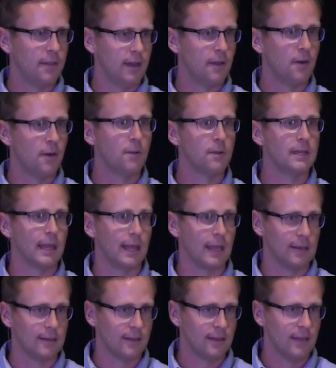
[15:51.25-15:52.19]
the Holy
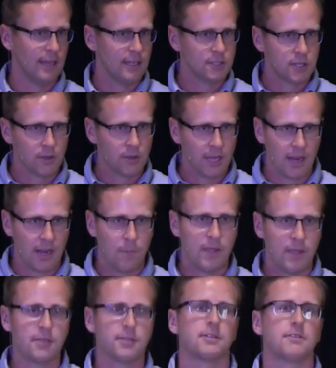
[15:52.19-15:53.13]
Land, show kind of
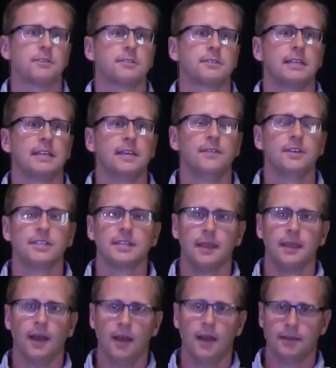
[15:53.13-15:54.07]
pictures to give us a
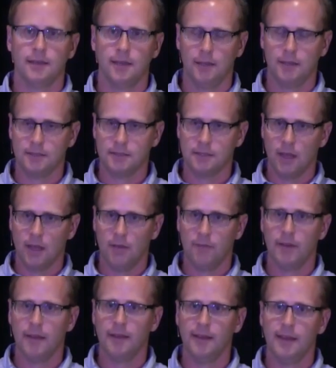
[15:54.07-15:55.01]
context
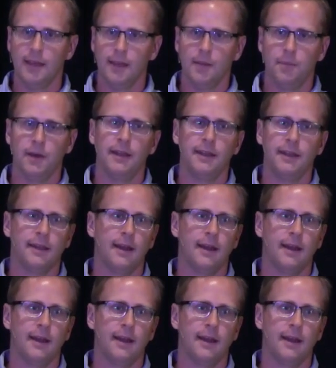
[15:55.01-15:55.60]
of it. But